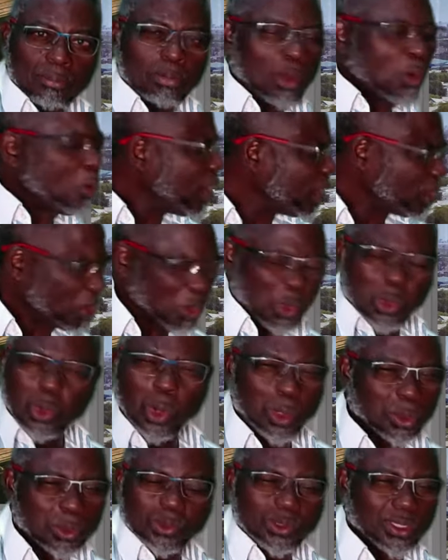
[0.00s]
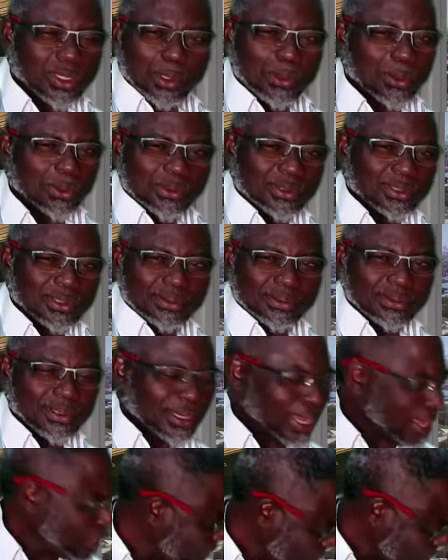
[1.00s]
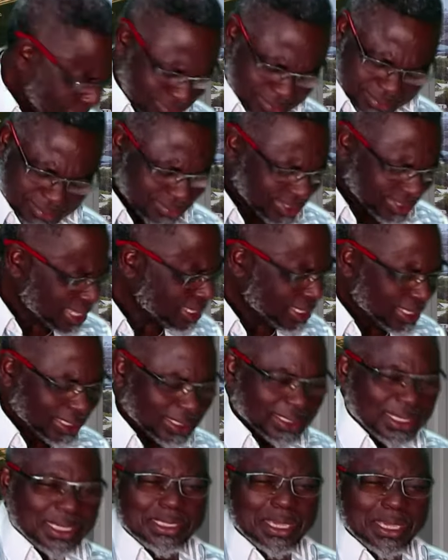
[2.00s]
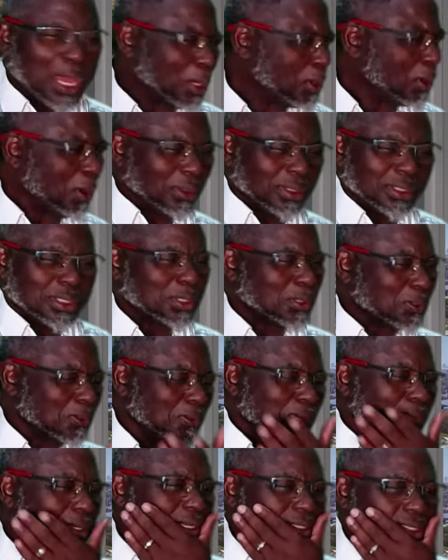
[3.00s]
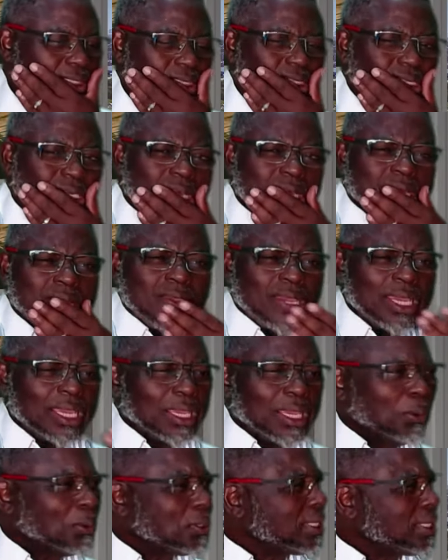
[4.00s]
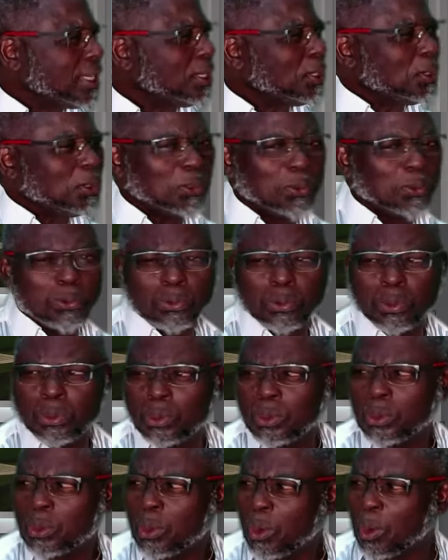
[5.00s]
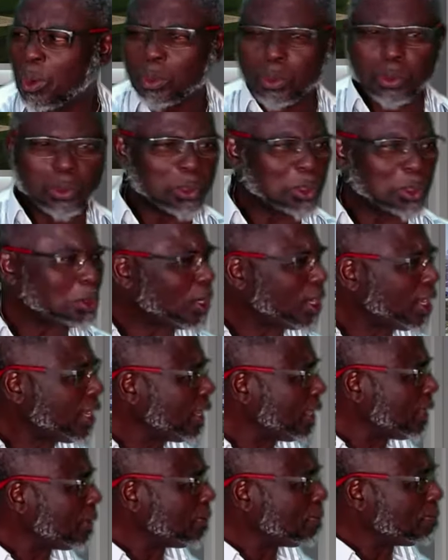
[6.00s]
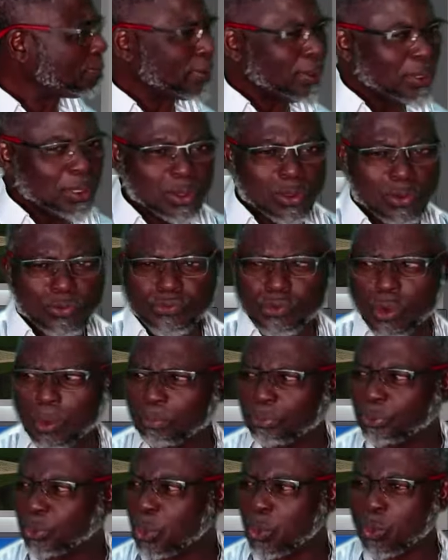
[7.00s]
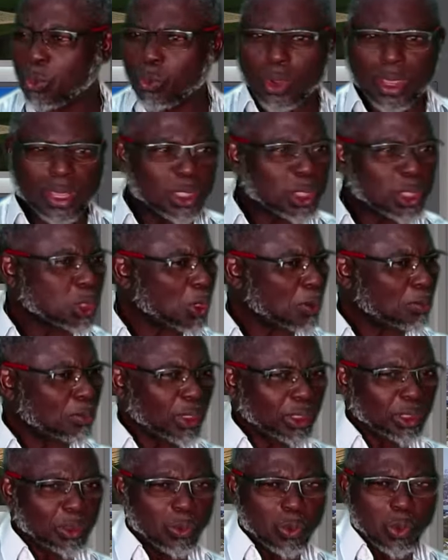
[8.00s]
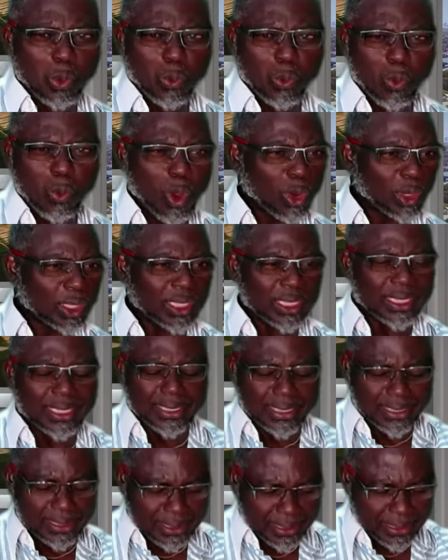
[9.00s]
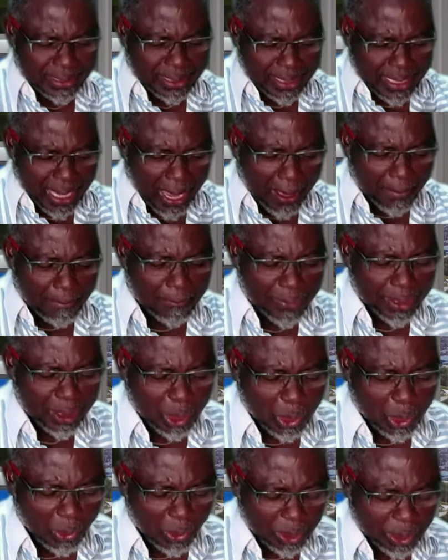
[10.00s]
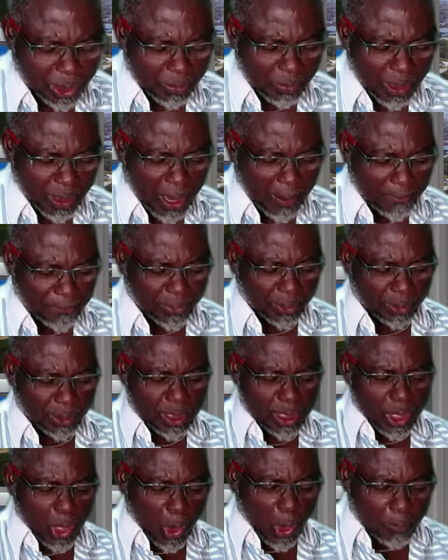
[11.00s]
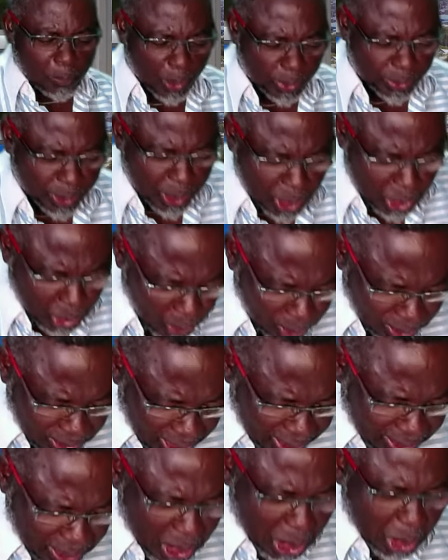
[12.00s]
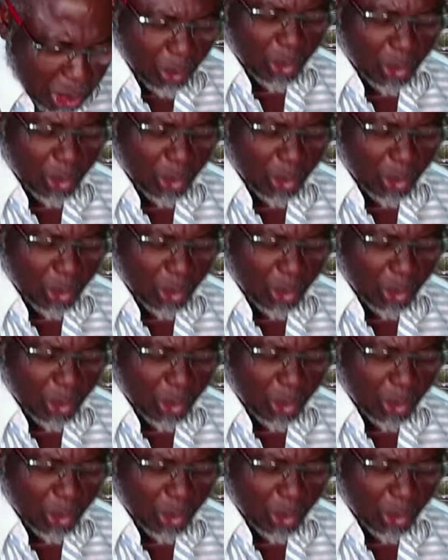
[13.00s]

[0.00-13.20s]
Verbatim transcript: But when you call to the Lord, ah, this our God is too much. He'll send you unusual help from nowhere. Somebody will walk in and make your dream happen. Upon this altar this